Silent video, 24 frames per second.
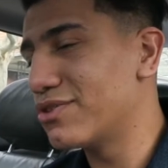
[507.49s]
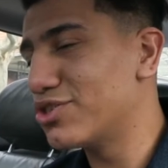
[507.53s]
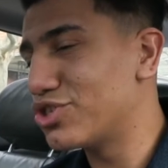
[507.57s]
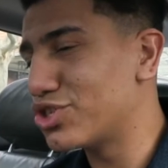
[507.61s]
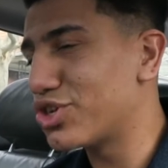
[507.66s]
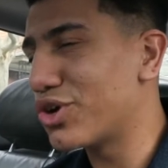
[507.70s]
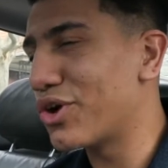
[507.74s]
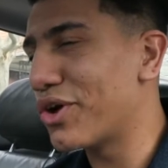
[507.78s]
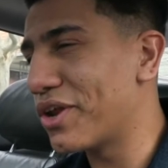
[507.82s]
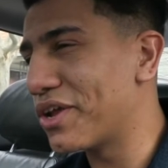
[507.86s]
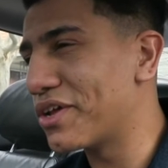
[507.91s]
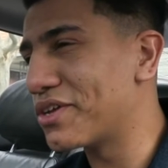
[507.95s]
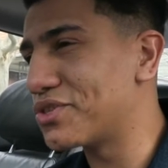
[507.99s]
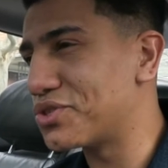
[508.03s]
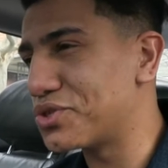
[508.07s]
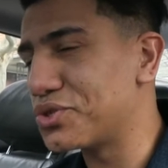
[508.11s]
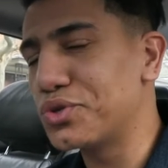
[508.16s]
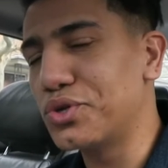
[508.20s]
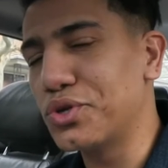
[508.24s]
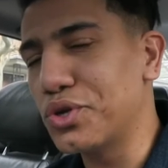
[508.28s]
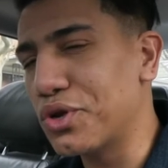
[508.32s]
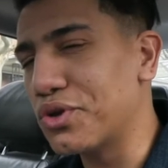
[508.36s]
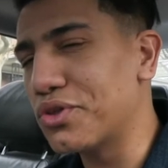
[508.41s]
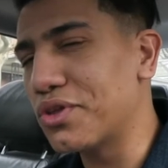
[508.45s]
Inshallah,
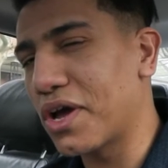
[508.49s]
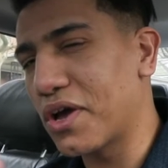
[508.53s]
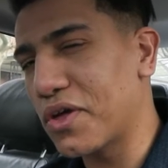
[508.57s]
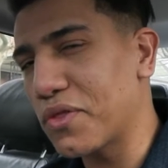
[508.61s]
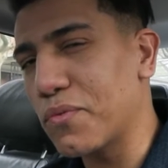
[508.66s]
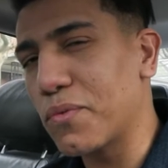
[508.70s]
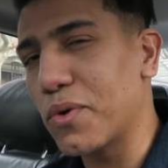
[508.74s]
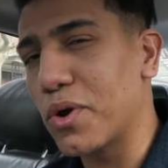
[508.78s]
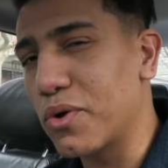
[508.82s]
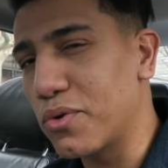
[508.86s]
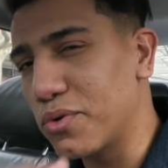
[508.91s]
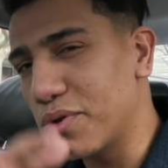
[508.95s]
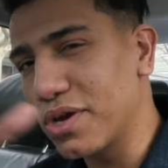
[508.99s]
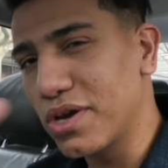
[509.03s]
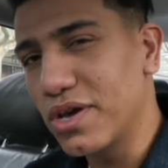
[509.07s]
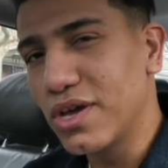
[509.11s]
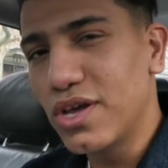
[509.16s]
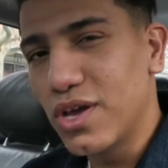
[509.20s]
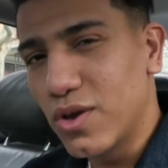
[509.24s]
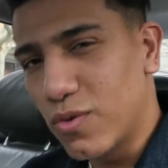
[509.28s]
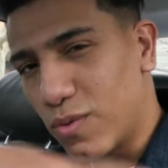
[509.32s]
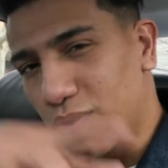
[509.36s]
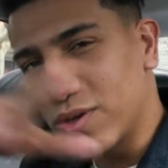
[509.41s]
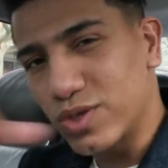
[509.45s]
so you know down the road,
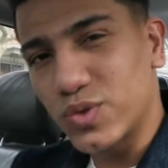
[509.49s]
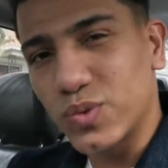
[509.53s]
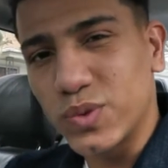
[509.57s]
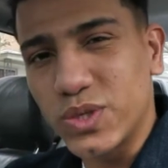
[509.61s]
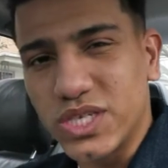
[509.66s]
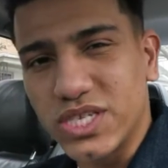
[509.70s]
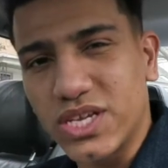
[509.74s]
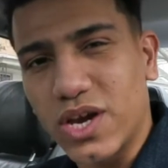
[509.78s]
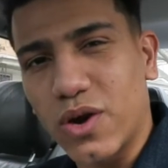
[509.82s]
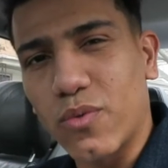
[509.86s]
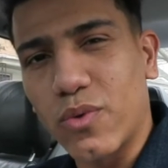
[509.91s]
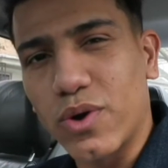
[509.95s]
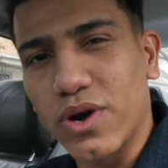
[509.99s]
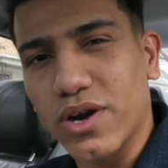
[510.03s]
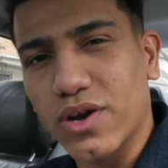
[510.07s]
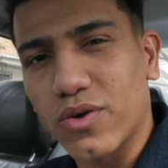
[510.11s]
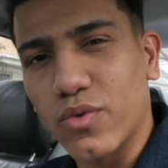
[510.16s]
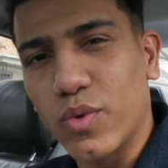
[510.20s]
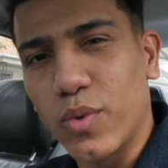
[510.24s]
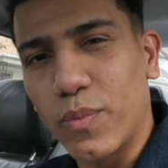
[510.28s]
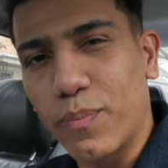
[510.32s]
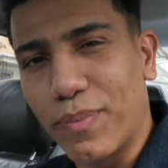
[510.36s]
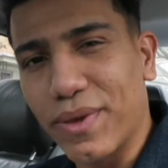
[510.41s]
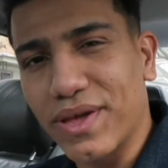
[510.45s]
once we start
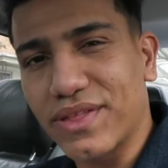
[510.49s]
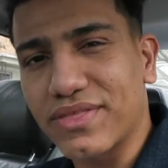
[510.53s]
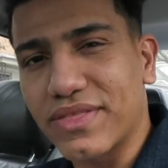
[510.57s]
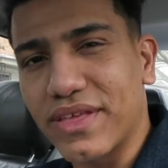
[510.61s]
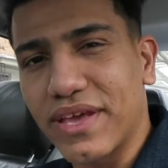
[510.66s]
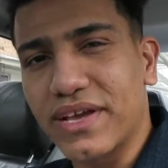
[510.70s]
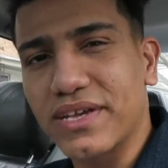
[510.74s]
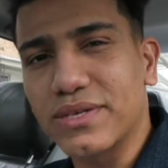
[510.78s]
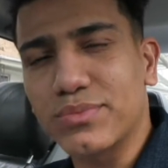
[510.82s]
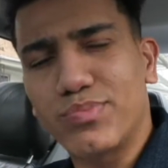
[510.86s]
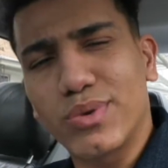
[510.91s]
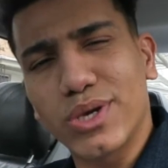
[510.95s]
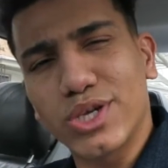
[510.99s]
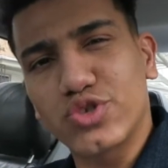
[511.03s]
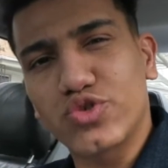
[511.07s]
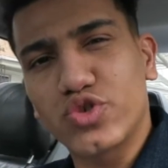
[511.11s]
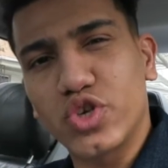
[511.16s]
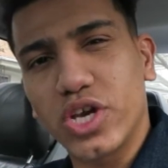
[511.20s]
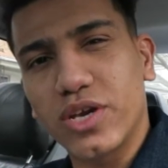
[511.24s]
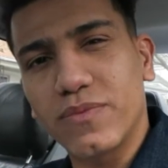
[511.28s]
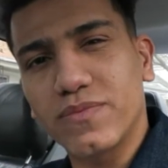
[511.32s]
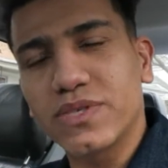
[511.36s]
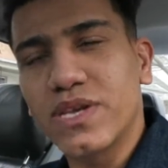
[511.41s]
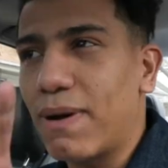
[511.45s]
working with big things, big
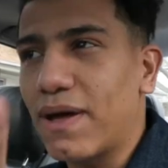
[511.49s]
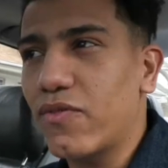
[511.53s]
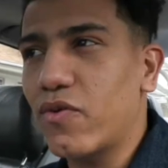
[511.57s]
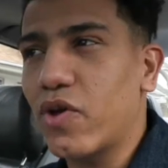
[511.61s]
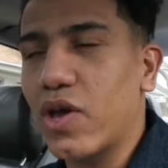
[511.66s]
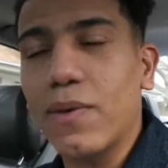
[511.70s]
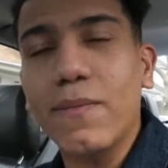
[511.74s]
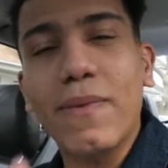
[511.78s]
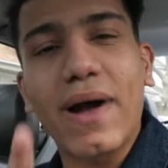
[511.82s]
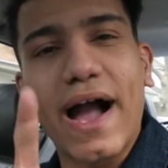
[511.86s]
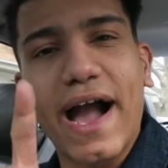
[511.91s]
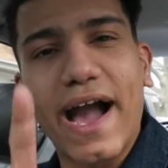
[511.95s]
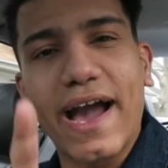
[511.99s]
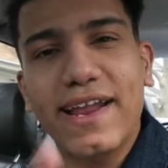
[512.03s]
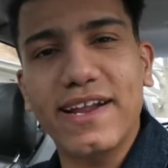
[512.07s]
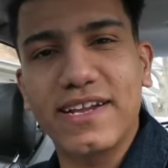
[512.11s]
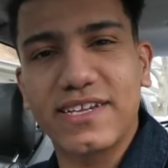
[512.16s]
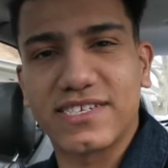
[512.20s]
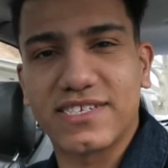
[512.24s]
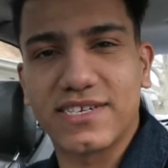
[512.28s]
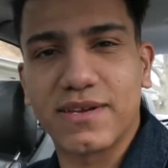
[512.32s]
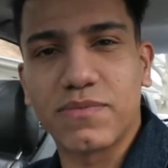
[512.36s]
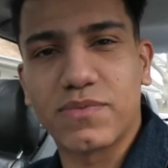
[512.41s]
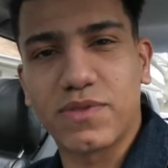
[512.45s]
dreams. By the way, I'm
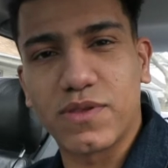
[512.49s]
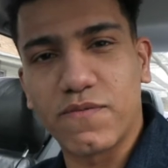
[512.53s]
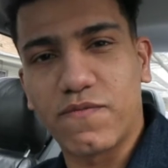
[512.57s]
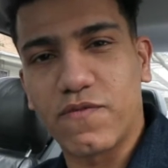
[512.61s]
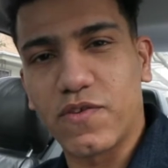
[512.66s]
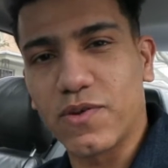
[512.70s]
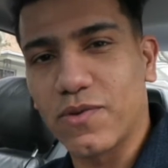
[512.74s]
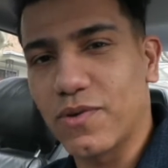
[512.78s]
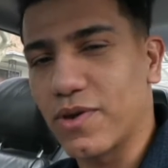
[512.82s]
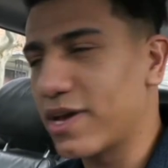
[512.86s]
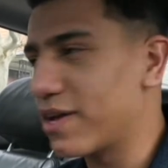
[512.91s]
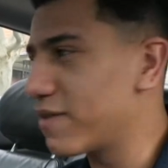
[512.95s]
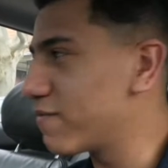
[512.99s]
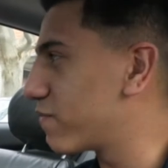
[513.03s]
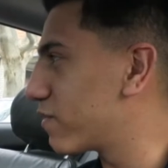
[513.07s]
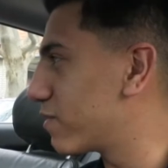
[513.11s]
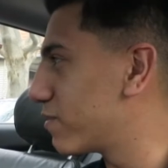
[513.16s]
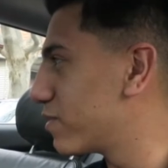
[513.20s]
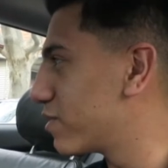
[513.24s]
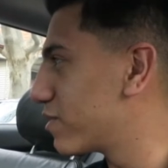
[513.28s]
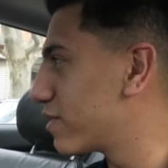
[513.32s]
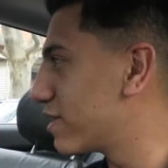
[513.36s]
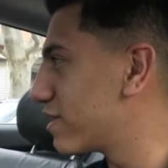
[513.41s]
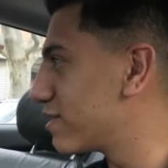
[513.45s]
hiding something for you guys,
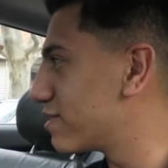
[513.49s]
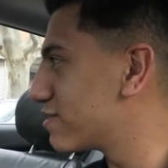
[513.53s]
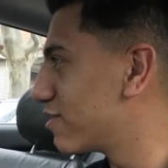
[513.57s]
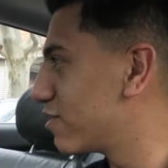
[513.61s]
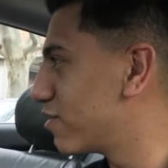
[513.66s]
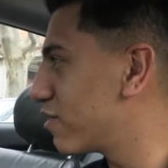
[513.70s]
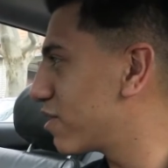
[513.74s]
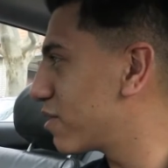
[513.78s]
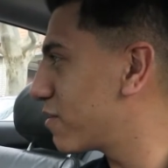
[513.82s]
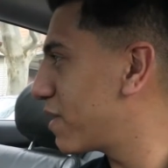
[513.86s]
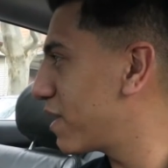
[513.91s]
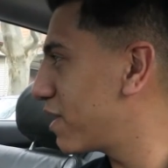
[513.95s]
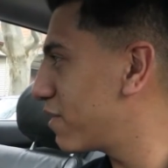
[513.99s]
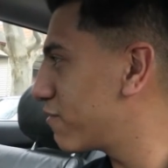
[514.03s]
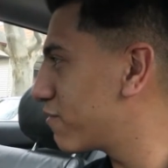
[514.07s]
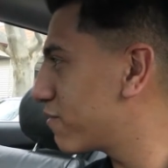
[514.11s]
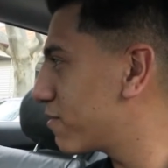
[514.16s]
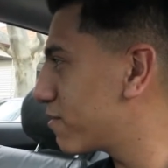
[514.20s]
from you guys. You know what I'm hiding